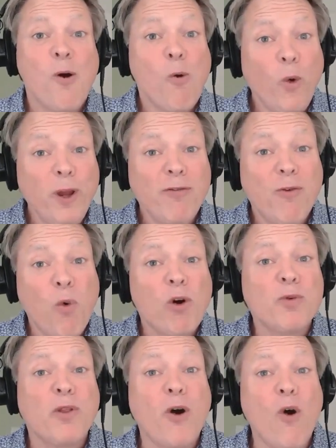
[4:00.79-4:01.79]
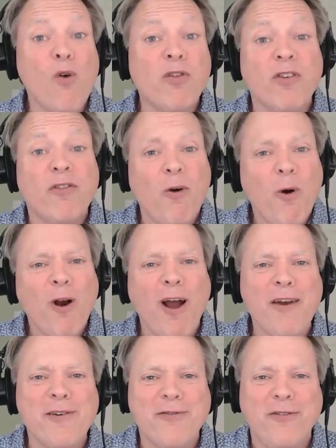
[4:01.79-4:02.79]
We've worked with over
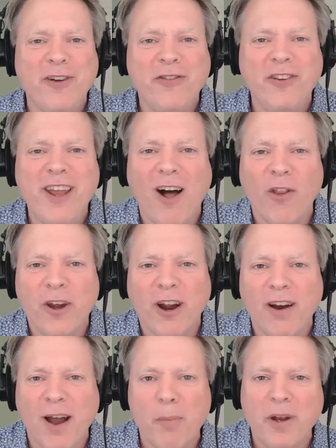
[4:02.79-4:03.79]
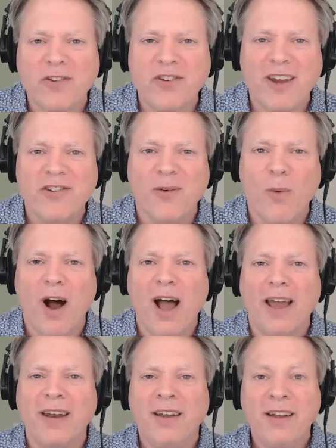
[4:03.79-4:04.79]
450 healthcare companies
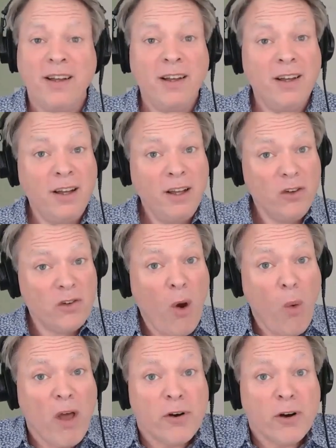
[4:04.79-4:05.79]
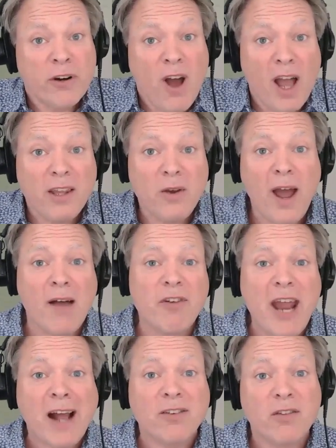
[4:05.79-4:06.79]
nationwide. So whether or not you have
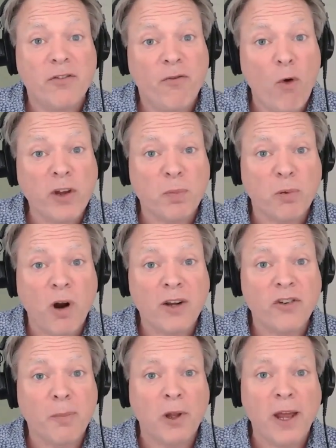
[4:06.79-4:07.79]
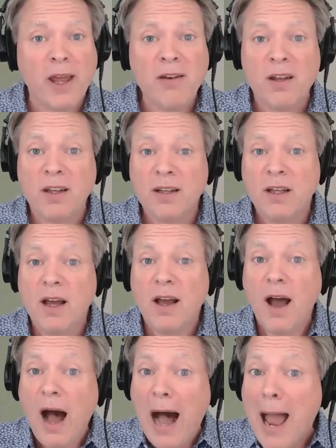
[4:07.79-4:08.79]
an active voice project planned,
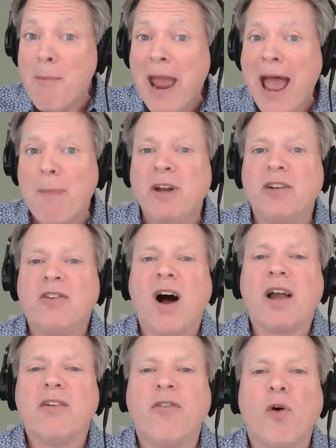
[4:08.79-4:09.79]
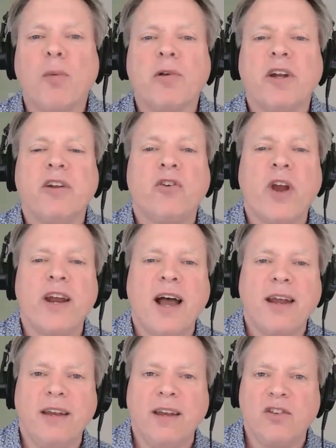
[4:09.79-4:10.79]
I'm happy to talk informally to trade
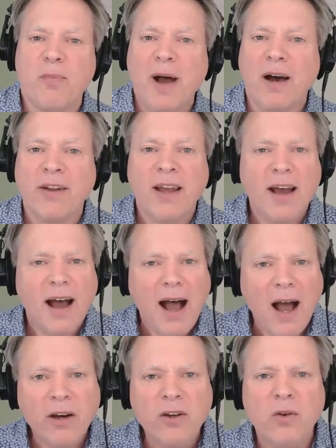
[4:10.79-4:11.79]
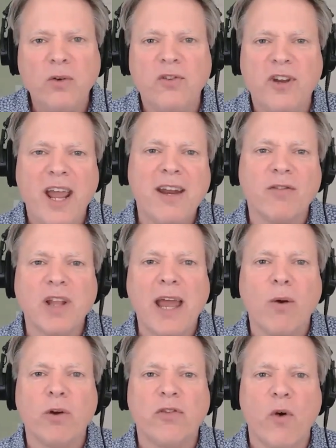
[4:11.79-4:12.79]
ideas about how to use native
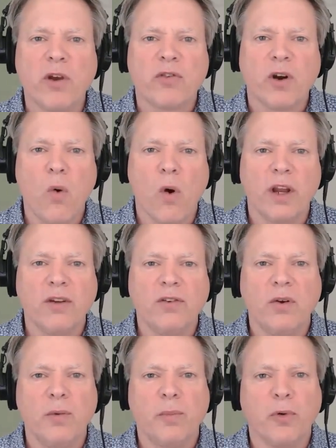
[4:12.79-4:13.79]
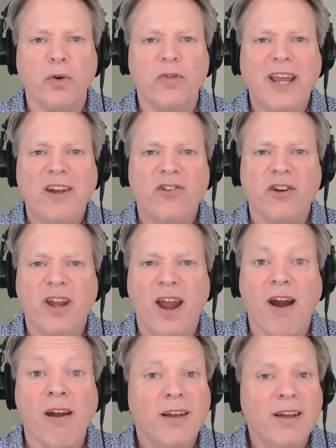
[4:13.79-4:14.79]
language voice recordings to improve patient
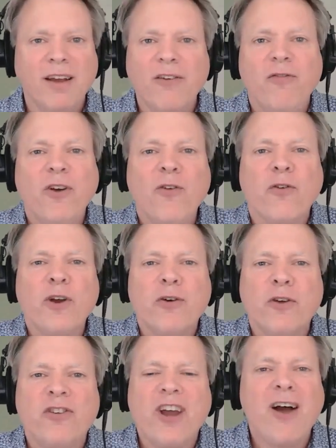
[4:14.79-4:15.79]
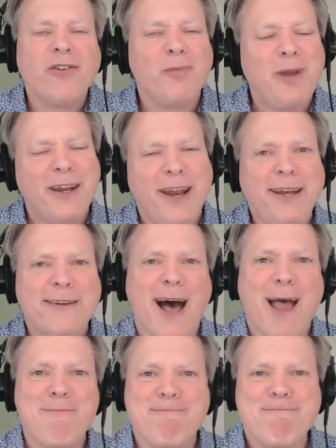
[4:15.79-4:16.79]
care. Feel free to reach out to me at any
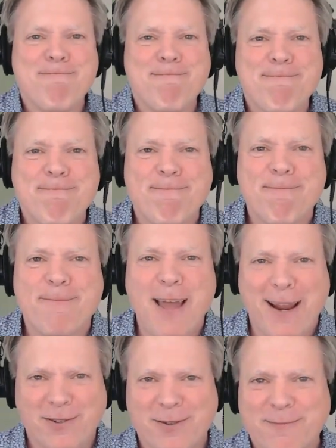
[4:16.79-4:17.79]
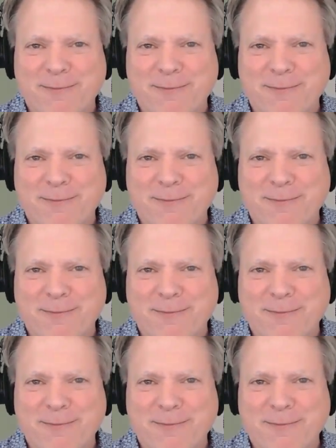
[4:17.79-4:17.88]
time. Thanks.